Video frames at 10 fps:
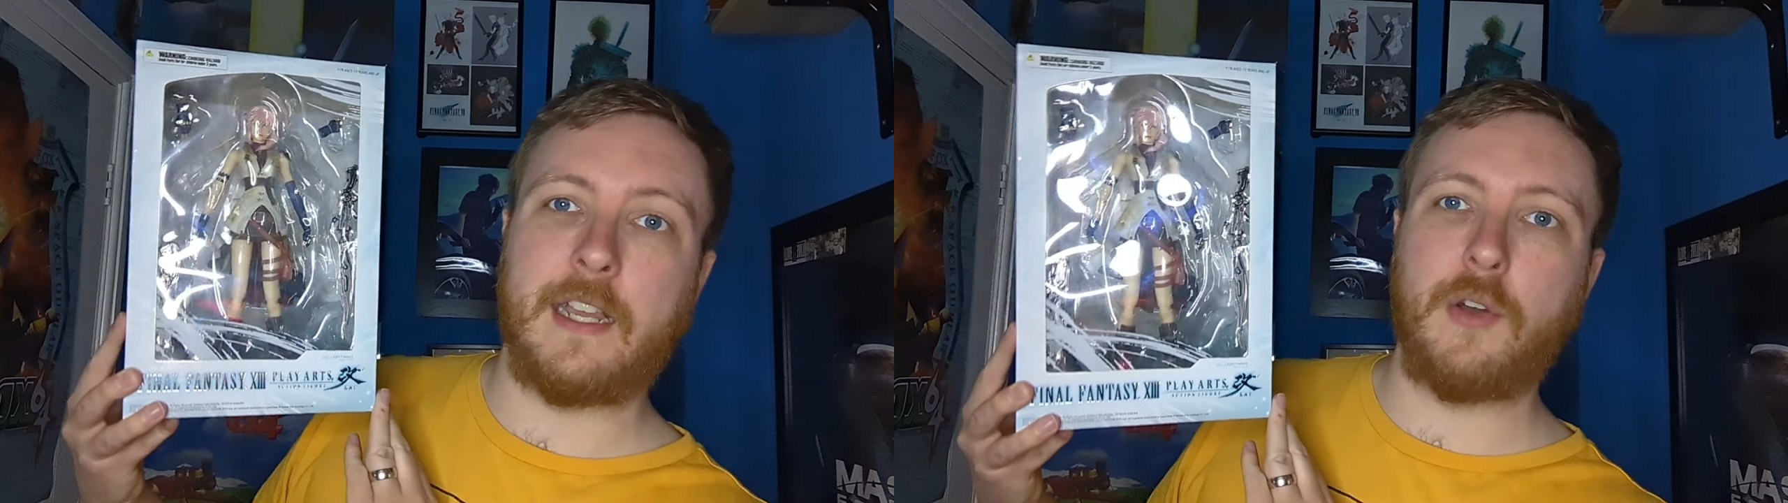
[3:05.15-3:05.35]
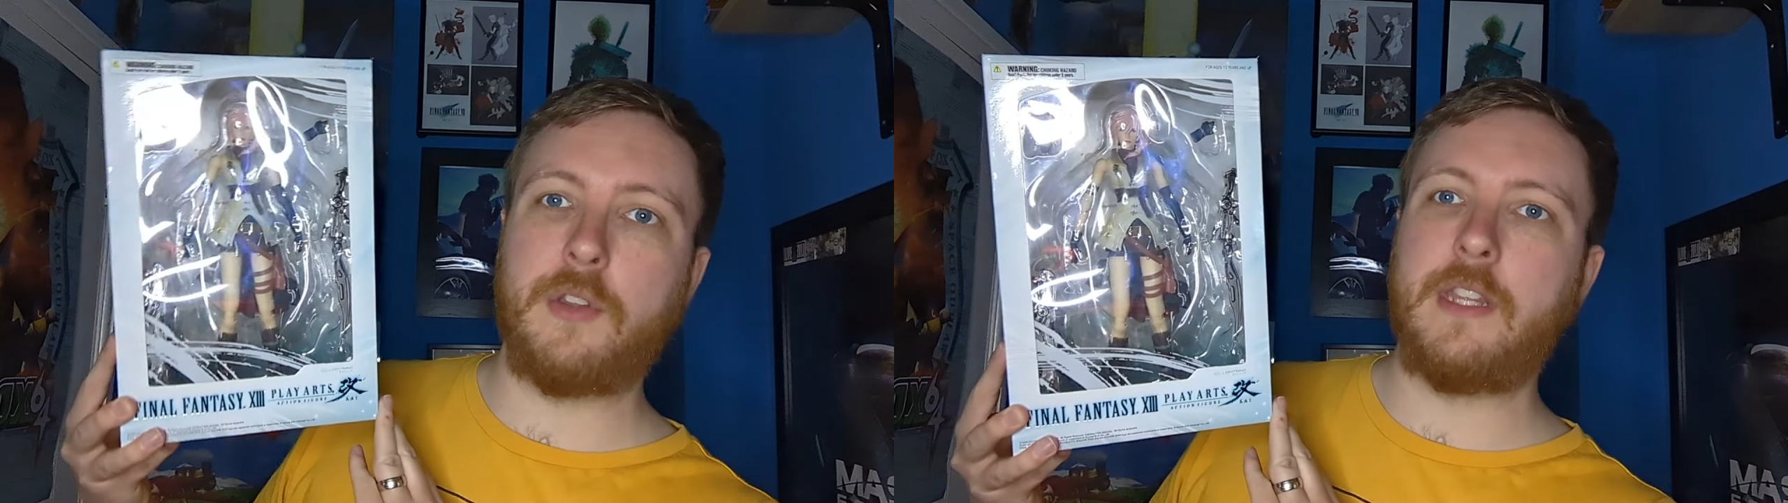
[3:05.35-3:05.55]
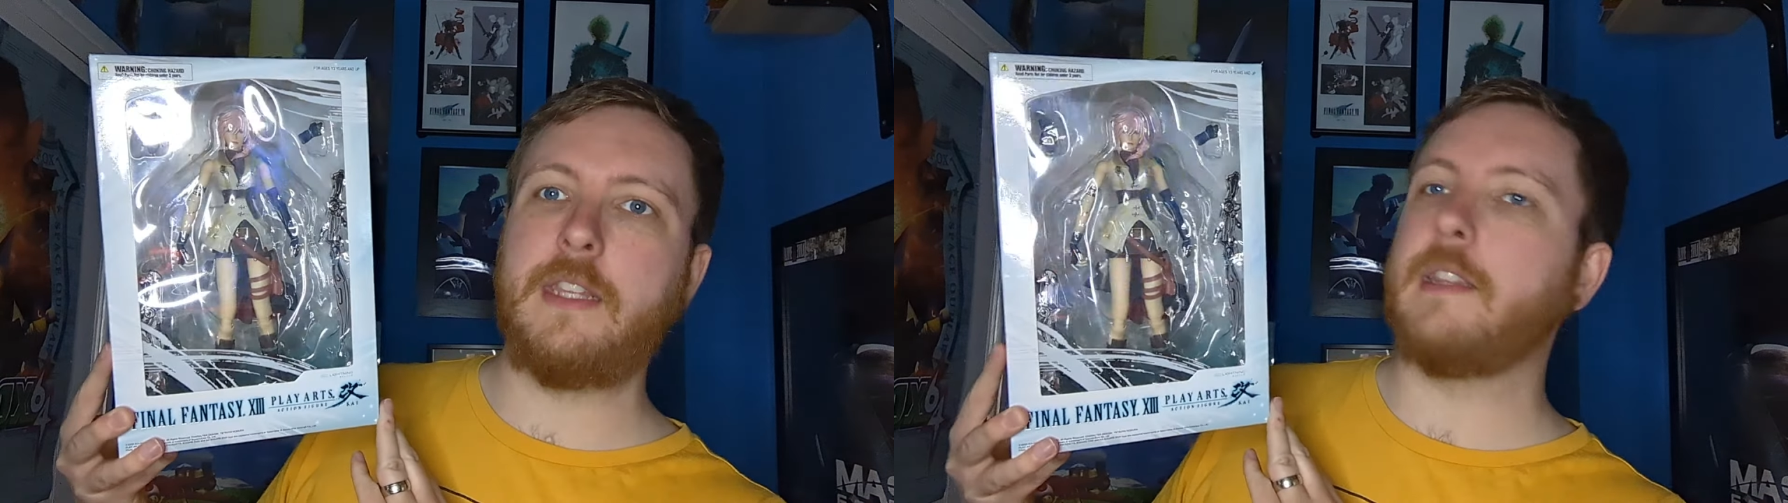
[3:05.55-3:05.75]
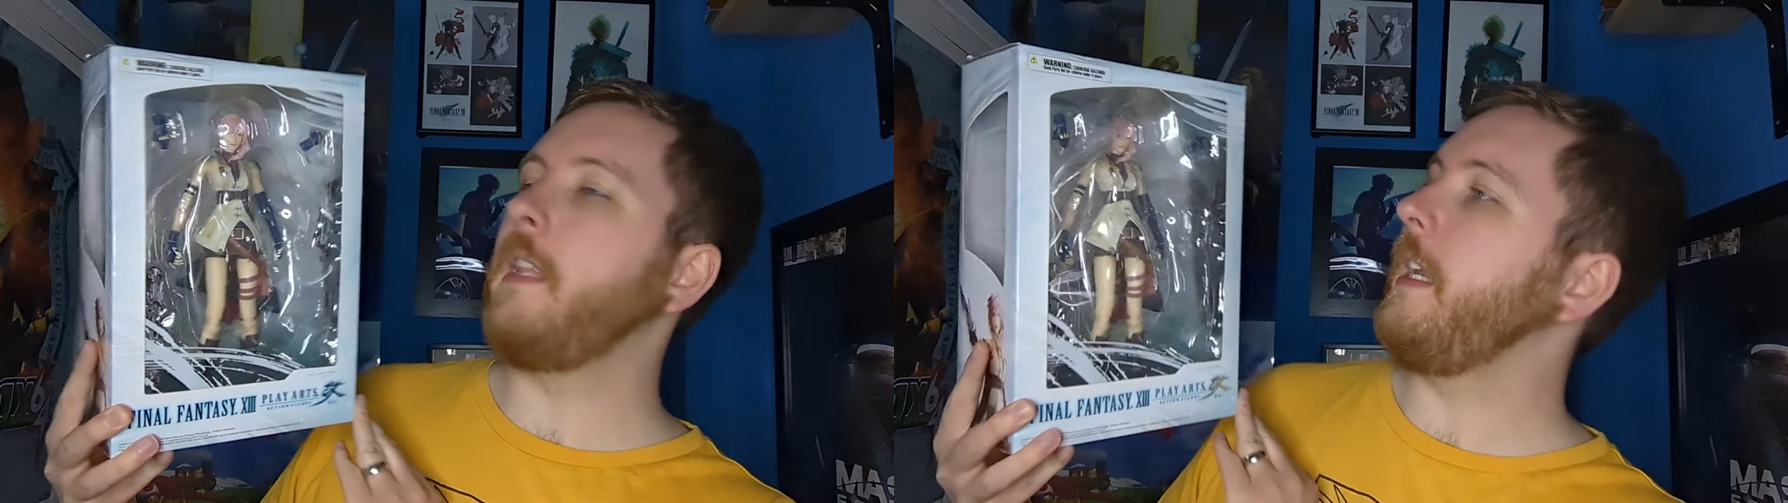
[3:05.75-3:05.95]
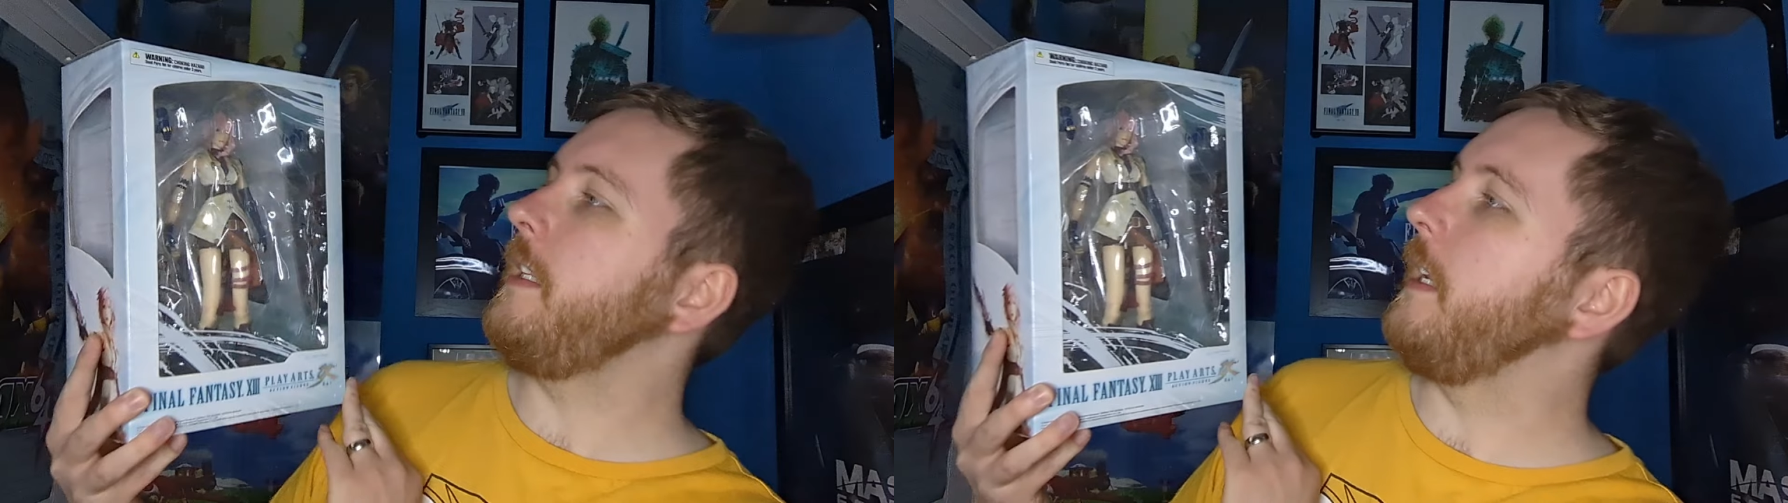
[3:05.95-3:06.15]
I got the
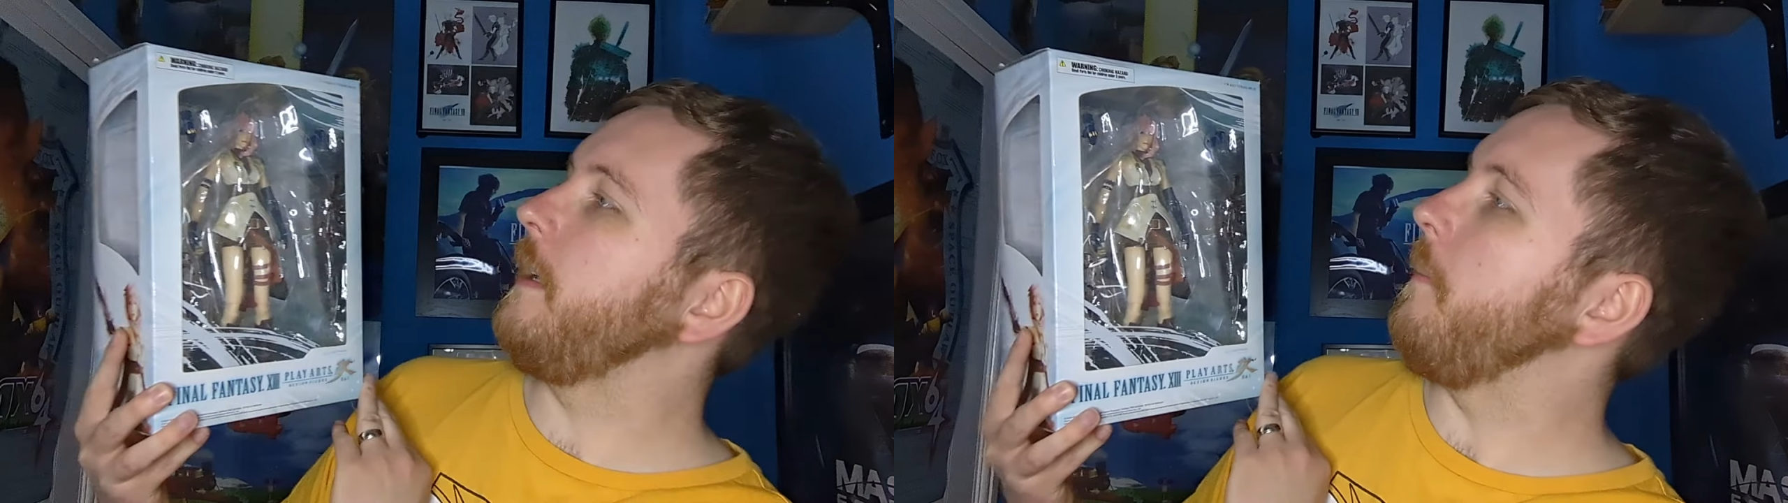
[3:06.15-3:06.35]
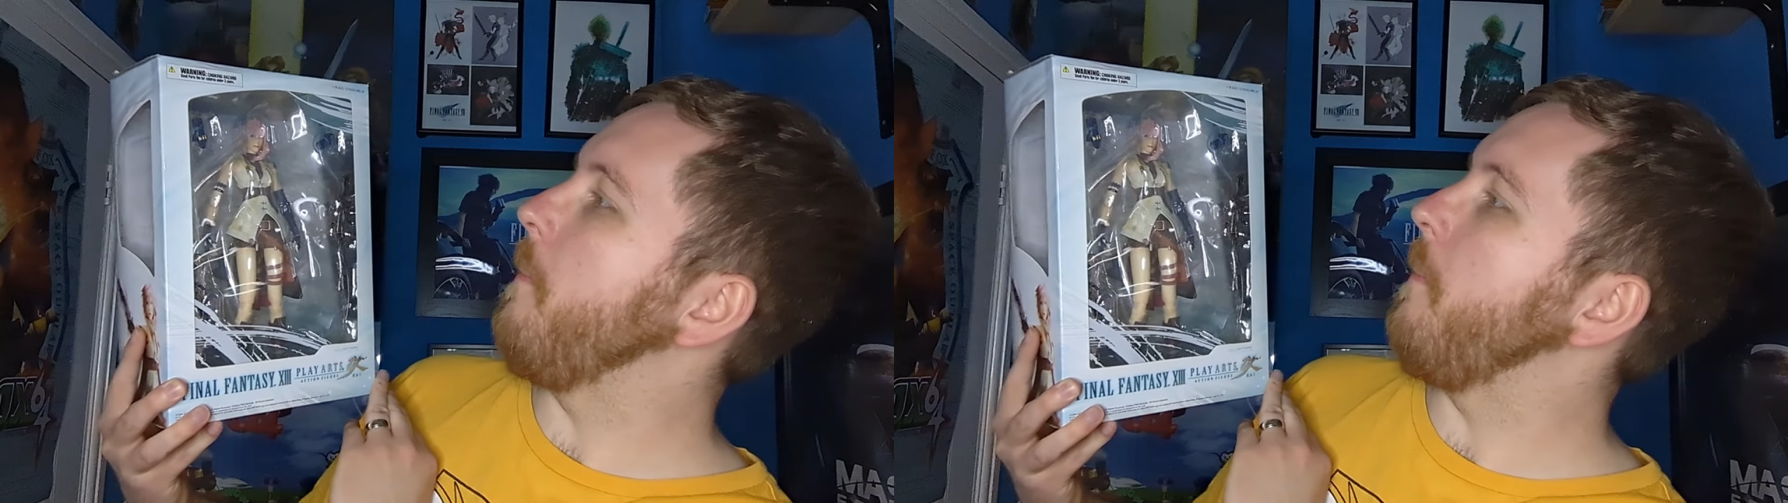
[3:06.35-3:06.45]
Lightning